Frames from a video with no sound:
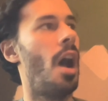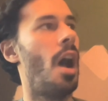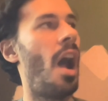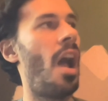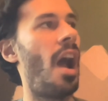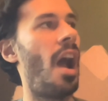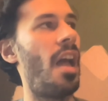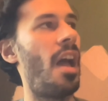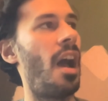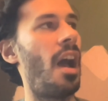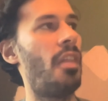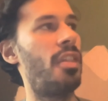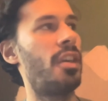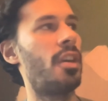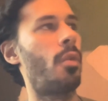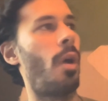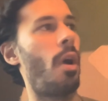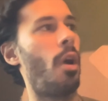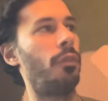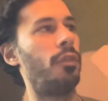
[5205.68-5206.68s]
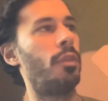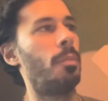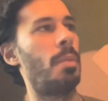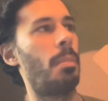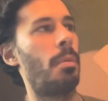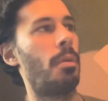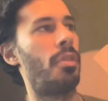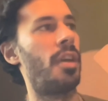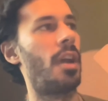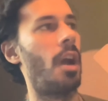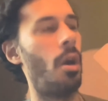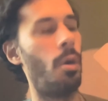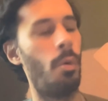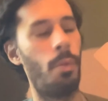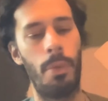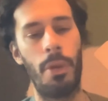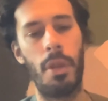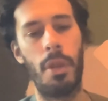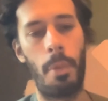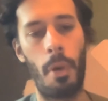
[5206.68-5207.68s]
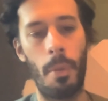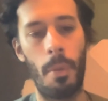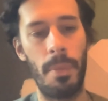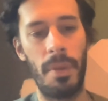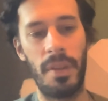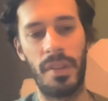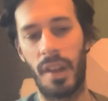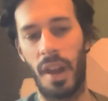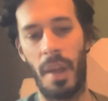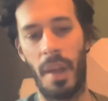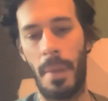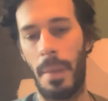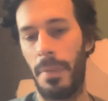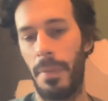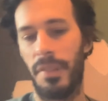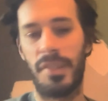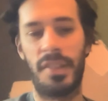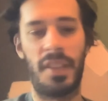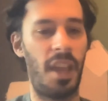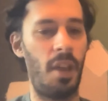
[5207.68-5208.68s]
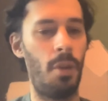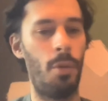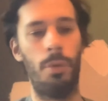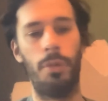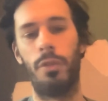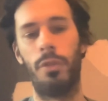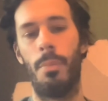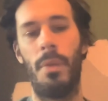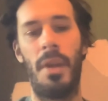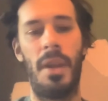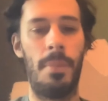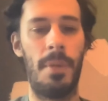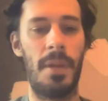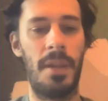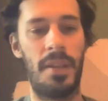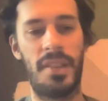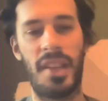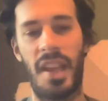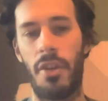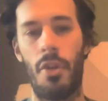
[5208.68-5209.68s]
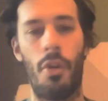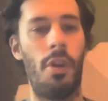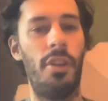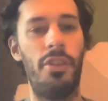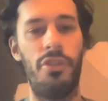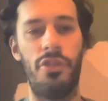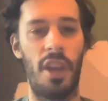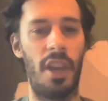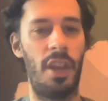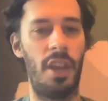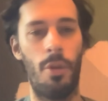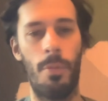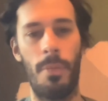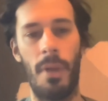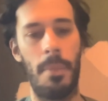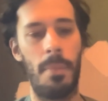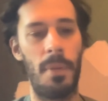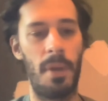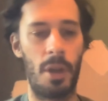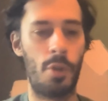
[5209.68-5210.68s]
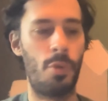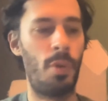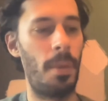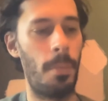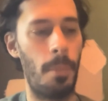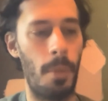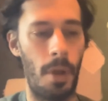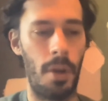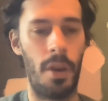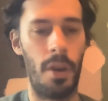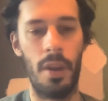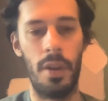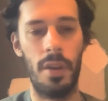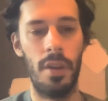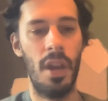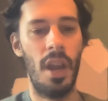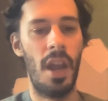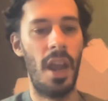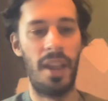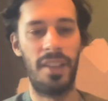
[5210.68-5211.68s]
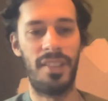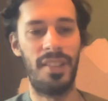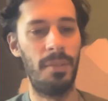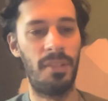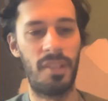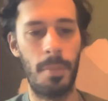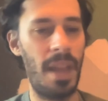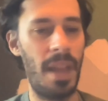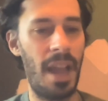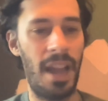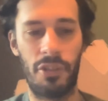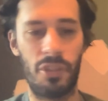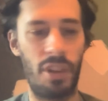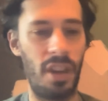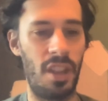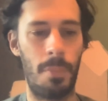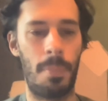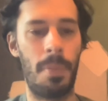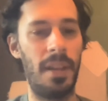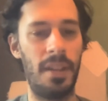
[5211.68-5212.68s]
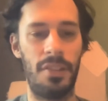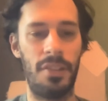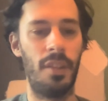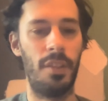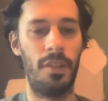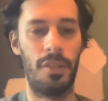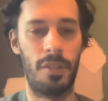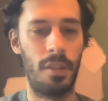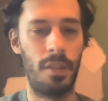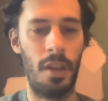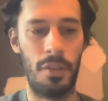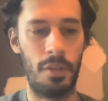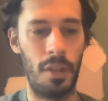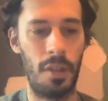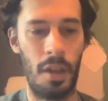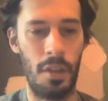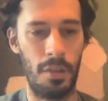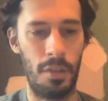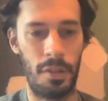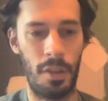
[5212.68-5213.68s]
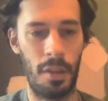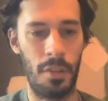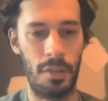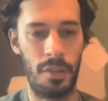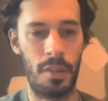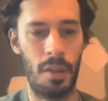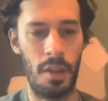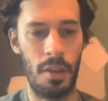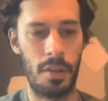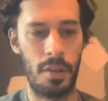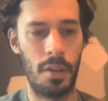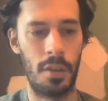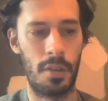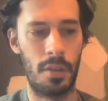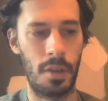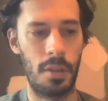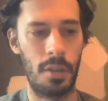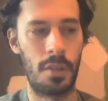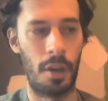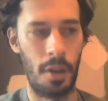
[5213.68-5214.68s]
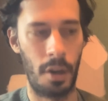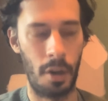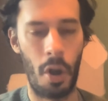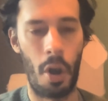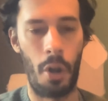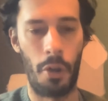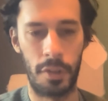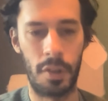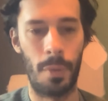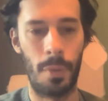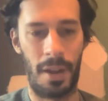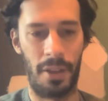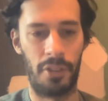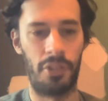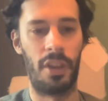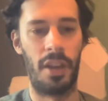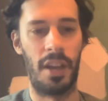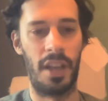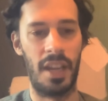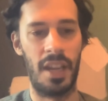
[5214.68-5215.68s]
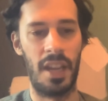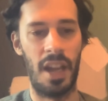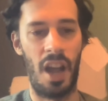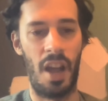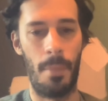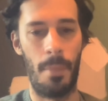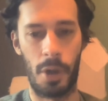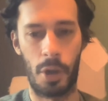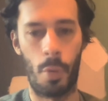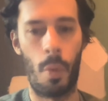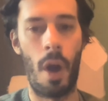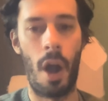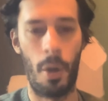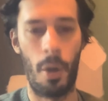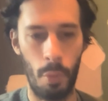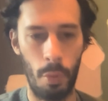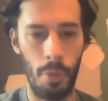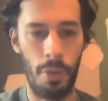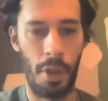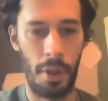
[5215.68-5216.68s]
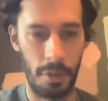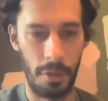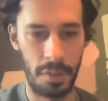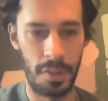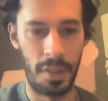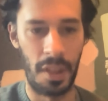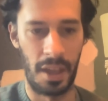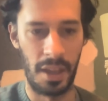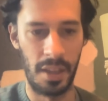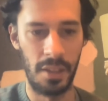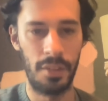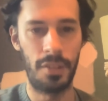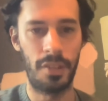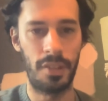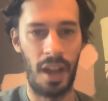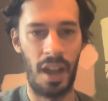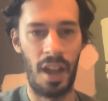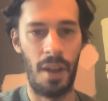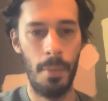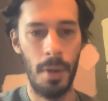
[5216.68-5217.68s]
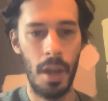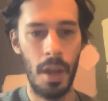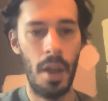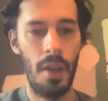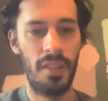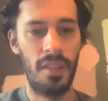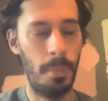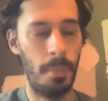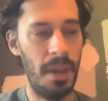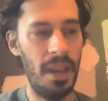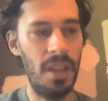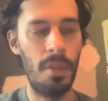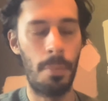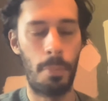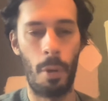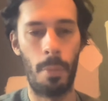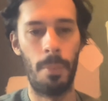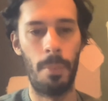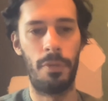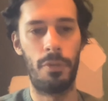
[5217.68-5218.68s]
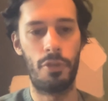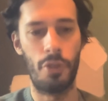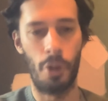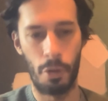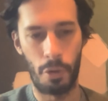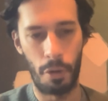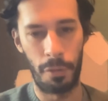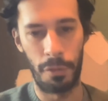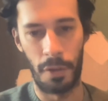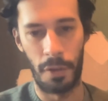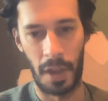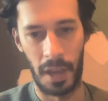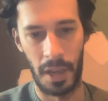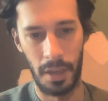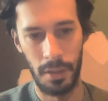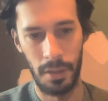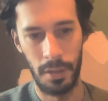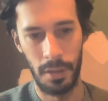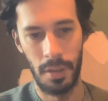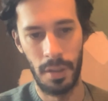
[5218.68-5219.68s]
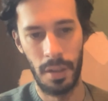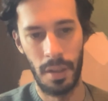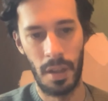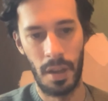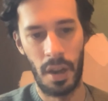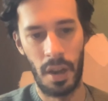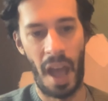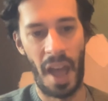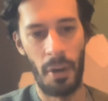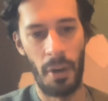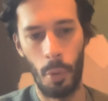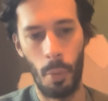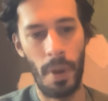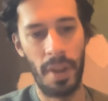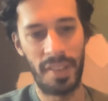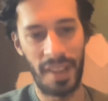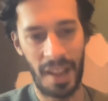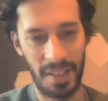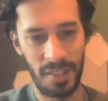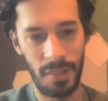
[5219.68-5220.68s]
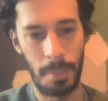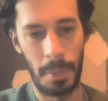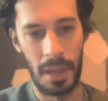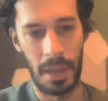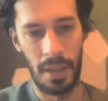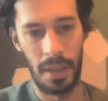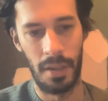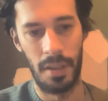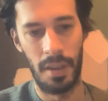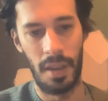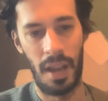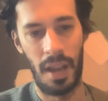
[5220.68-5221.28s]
I think quite often people think, oh, well, the problem is like maybe skills or maybe technology or maybe equipment. And it seems to me actually the police has done a lot to actually acquire all those things. To me, the problem's geography, and always has been.